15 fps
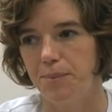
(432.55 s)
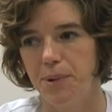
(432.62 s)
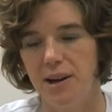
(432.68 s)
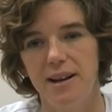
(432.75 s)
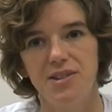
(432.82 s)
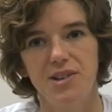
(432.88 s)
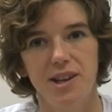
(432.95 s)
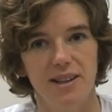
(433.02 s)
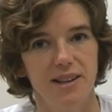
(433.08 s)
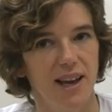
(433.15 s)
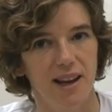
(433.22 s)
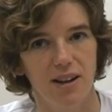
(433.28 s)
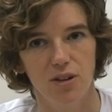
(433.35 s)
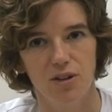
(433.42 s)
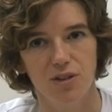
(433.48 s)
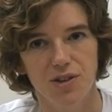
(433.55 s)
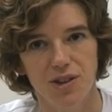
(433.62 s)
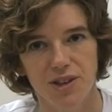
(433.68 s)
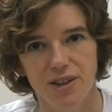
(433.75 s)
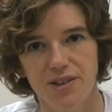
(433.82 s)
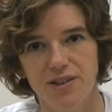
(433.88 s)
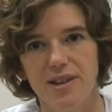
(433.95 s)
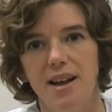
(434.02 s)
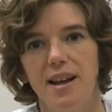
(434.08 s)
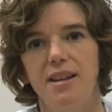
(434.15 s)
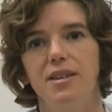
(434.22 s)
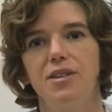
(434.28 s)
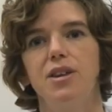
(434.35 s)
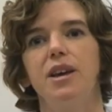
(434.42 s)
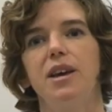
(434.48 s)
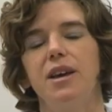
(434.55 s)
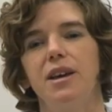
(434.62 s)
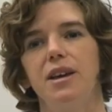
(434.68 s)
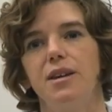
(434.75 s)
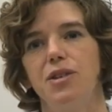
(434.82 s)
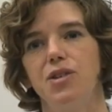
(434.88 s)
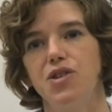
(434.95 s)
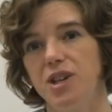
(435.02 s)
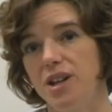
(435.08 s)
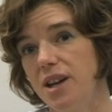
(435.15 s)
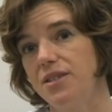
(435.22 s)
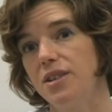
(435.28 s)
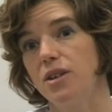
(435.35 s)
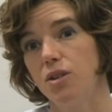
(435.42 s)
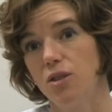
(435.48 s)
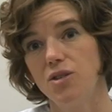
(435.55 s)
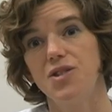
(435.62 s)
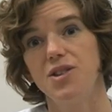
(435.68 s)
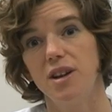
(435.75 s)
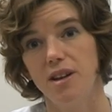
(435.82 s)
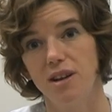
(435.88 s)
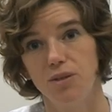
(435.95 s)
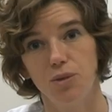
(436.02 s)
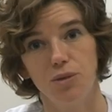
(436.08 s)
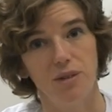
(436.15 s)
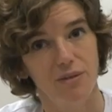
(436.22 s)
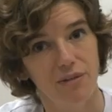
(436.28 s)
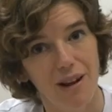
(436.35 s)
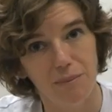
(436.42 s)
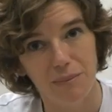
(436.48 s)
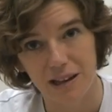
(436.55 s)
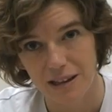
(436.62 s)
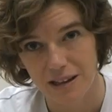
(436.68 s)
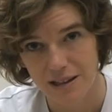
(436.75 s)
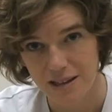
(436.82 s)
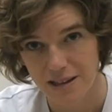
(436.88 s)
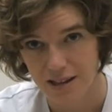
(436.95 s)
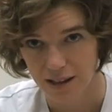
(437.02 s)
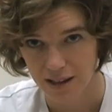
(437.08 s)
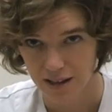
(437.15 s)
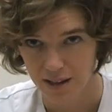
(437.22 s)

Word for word: prenatal diagnosis and uh, genetic counseling to the families.